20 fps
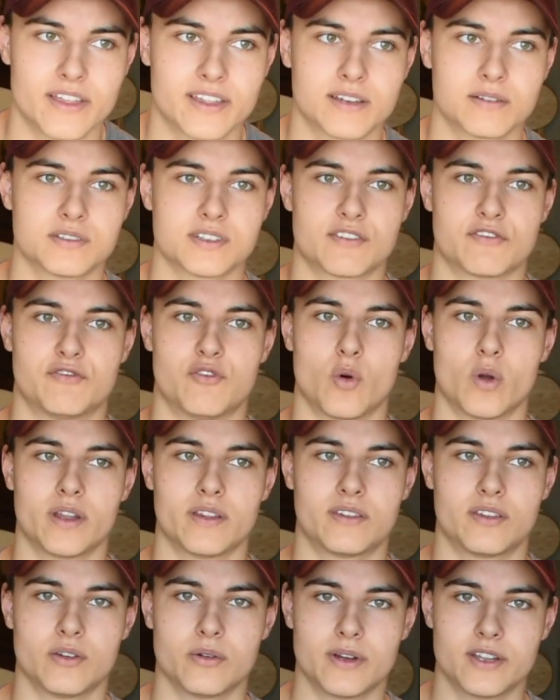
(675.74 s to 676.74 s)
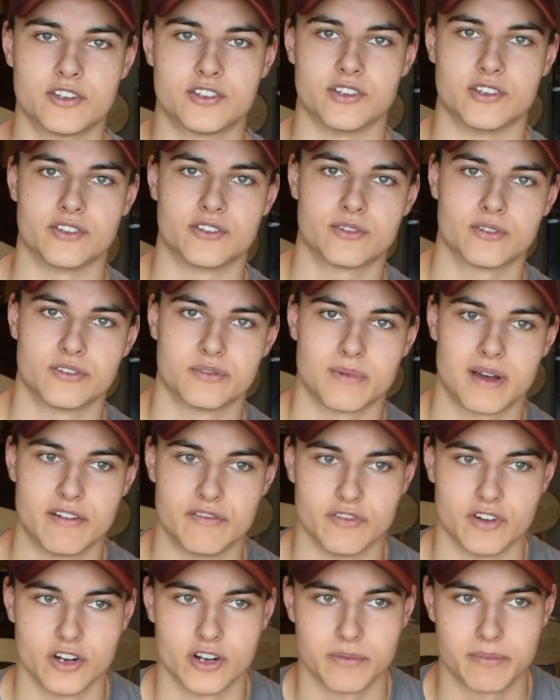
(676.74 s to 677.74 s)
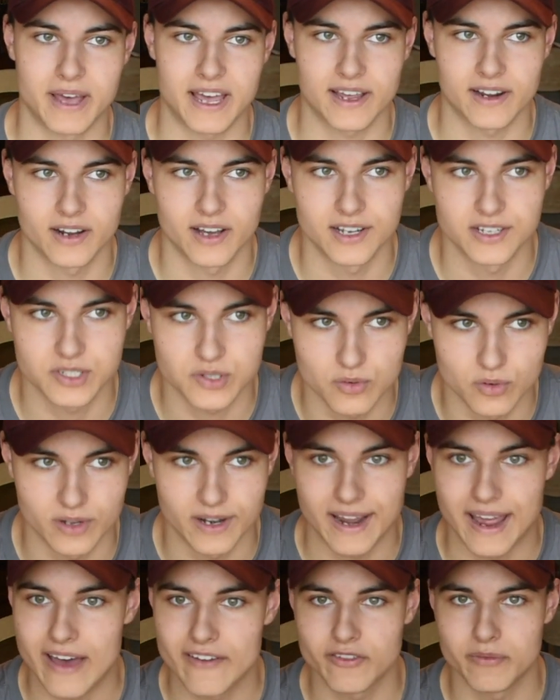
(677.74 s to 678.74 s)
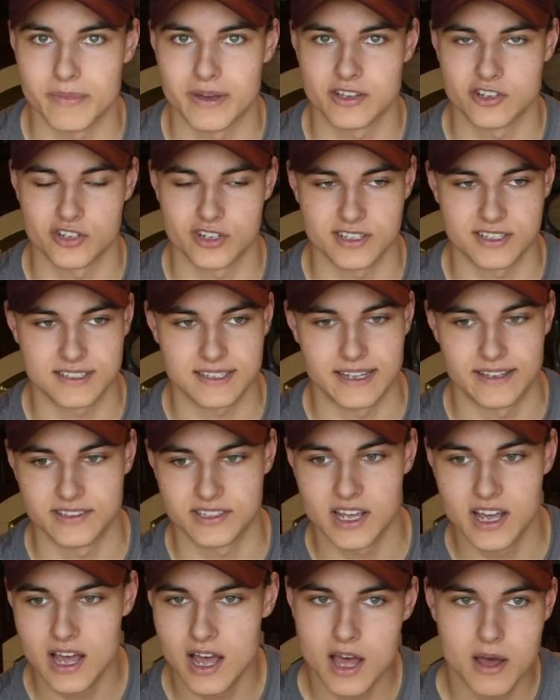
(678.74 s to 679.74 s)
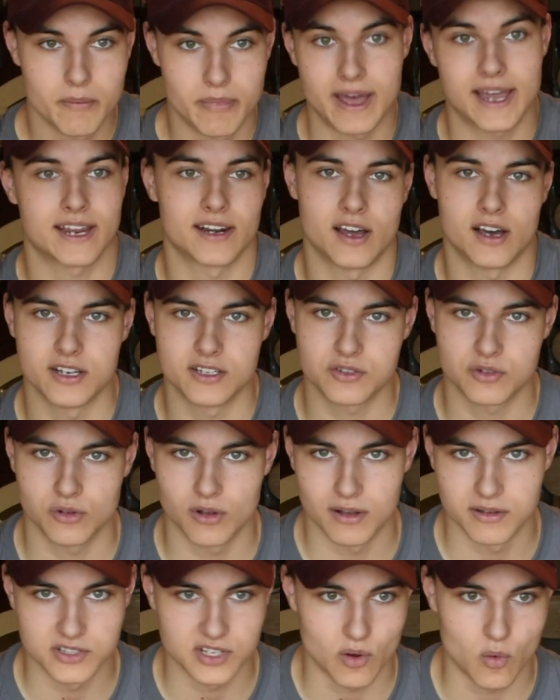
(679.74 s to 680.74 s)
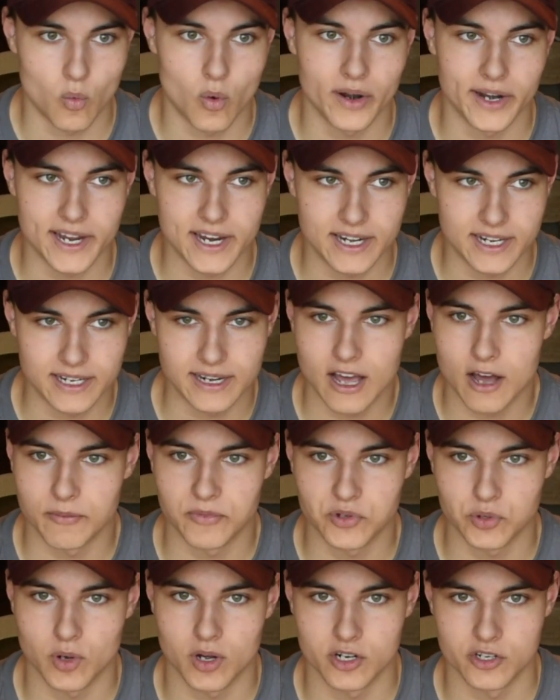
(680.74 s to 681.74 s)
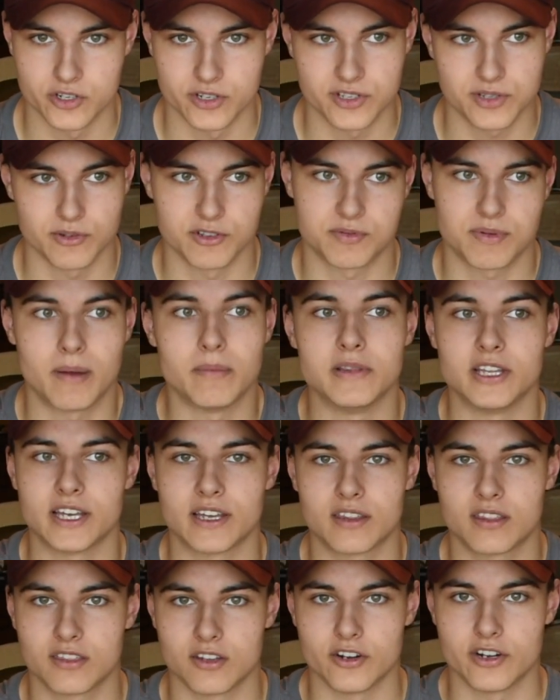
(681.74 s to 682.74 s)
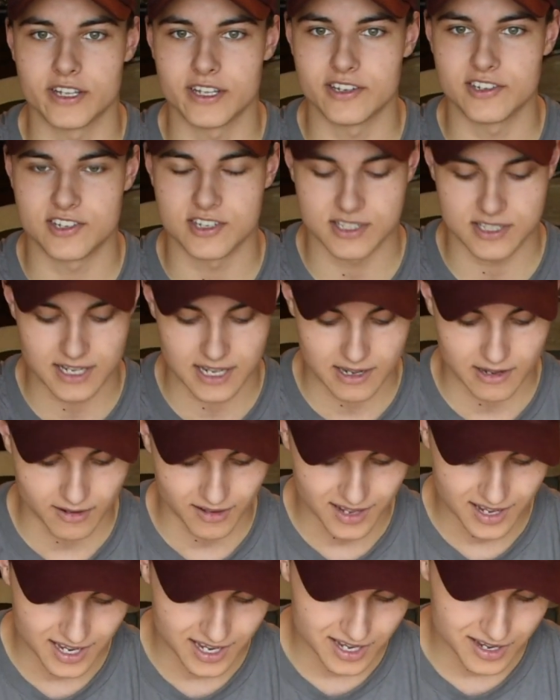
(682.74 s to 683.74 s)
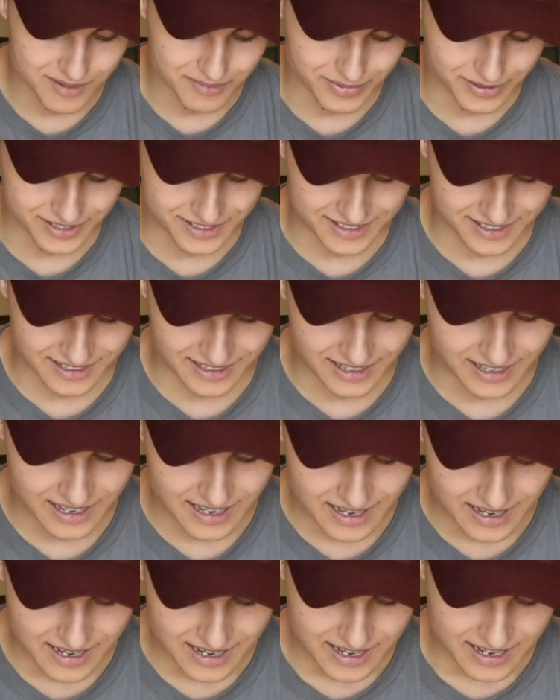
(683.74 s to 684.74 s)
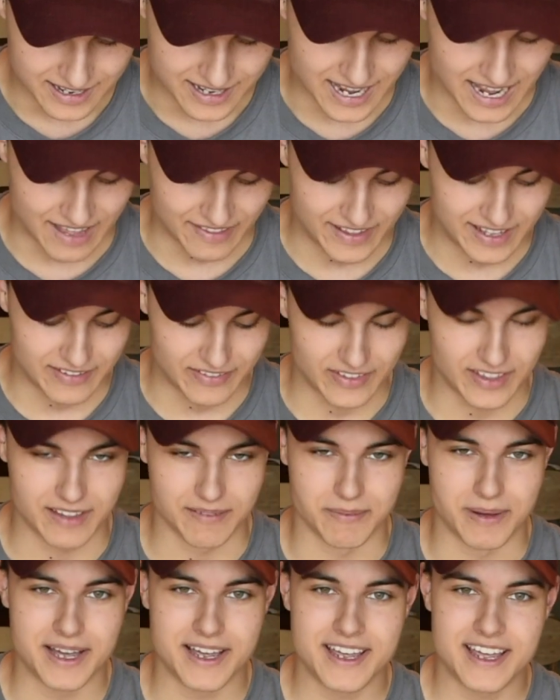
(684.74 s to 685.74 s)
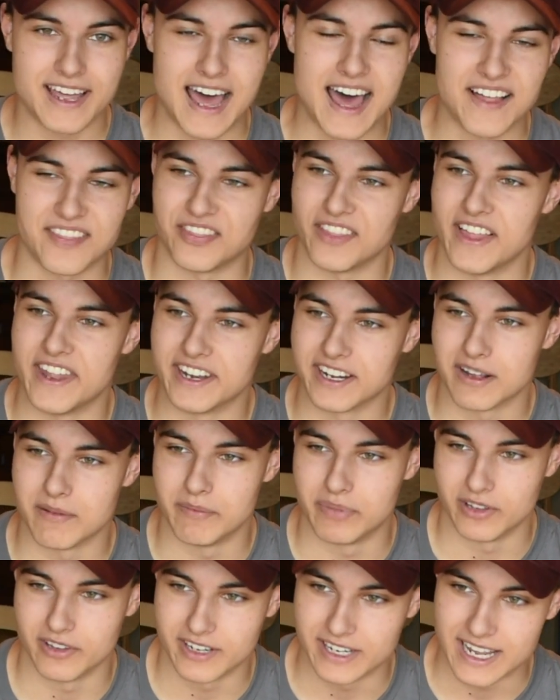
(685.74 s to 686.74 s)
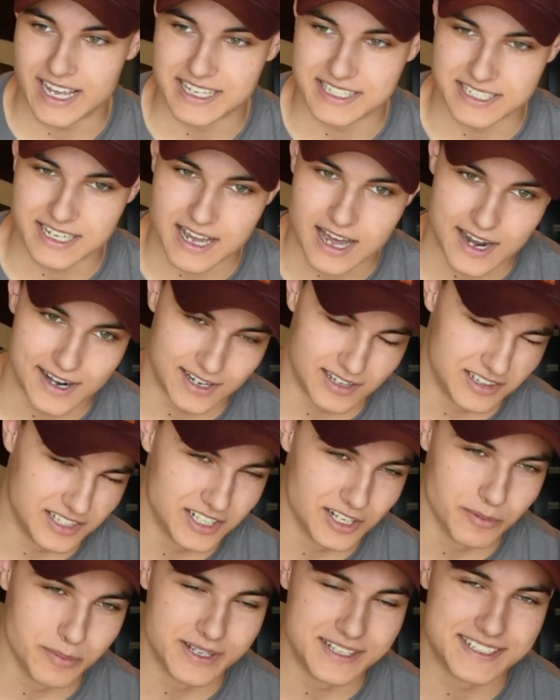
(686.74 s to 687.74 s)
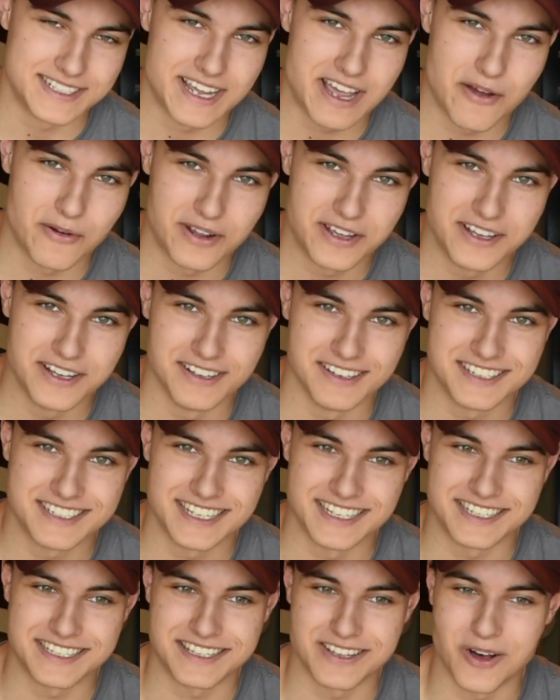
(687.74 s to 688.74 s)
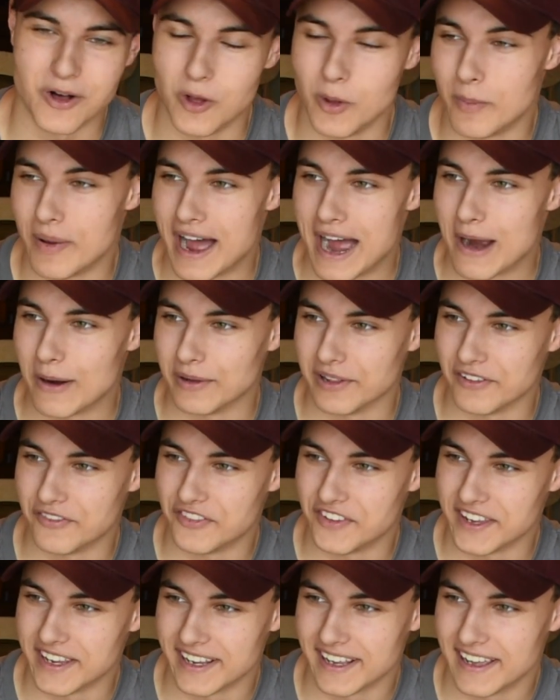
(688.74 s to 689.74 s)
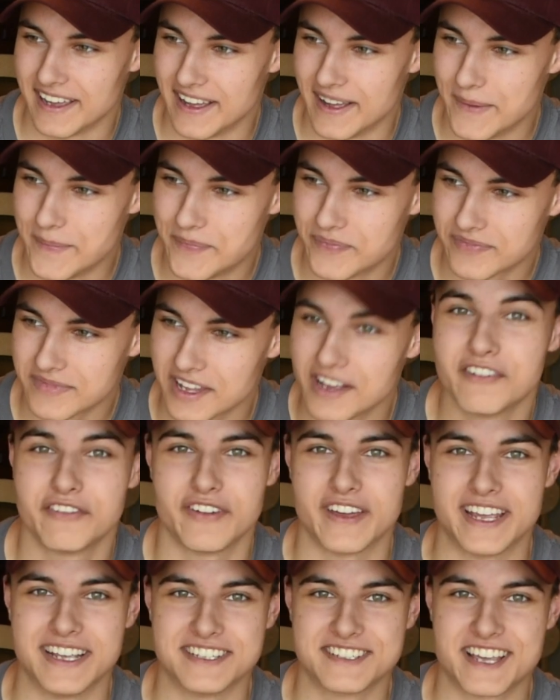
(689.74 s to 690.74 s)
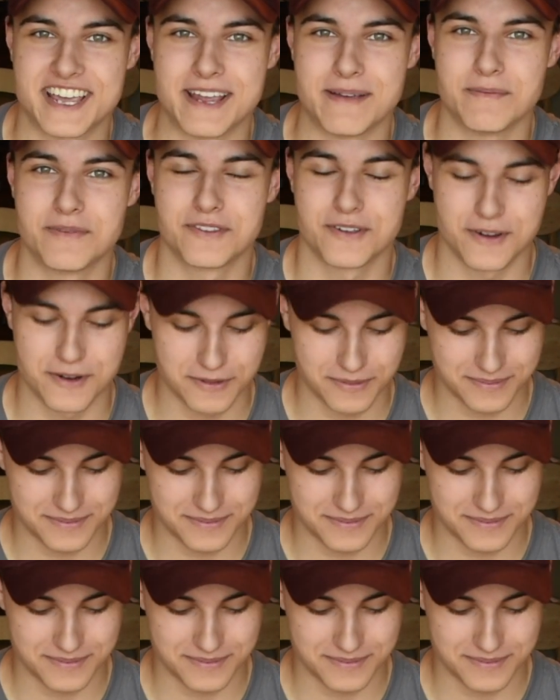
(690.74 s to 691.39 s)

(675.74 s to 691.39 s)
I think it was like 42 inches was my vert back in high school, and I haven't measured it since. Back in high school I was like 180, now I'm 200, so it's probably like 30 inches now. But yeah, that my athletic ability has gone a little bit downhill since the whole powerlifting phase came through.